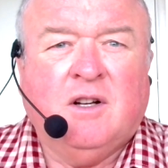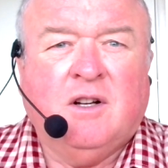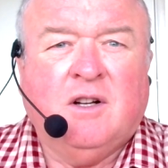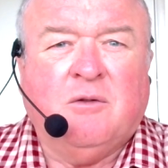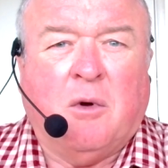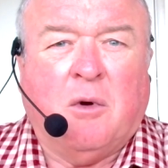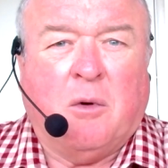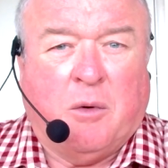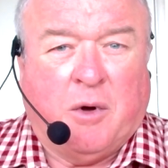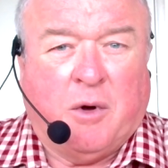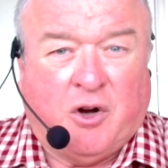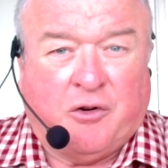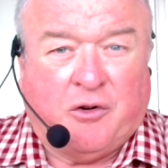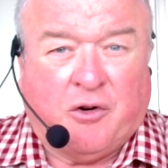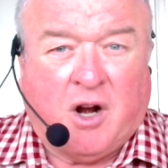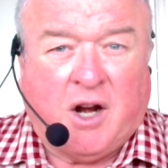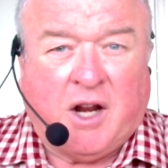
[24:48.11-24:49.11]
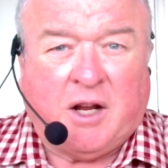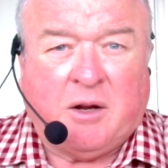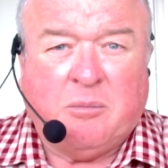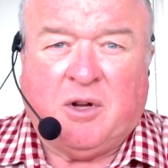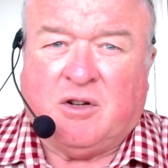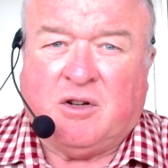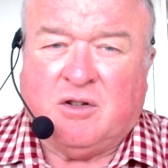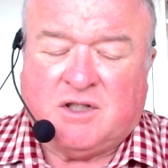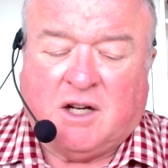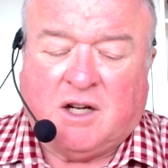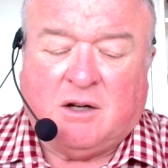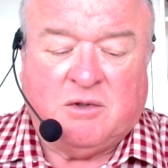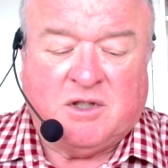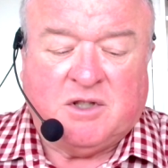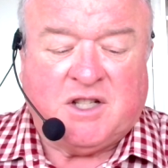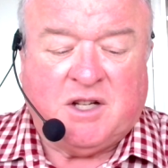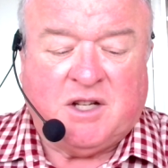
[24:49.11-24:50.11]
We went hydraulic because that was
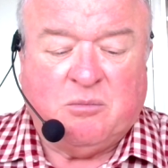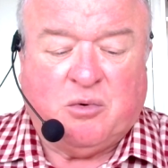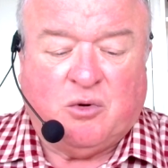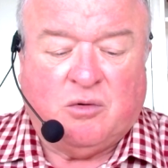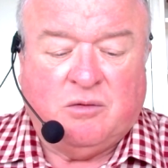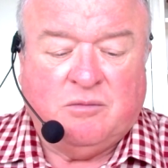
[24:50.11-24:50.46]
simple.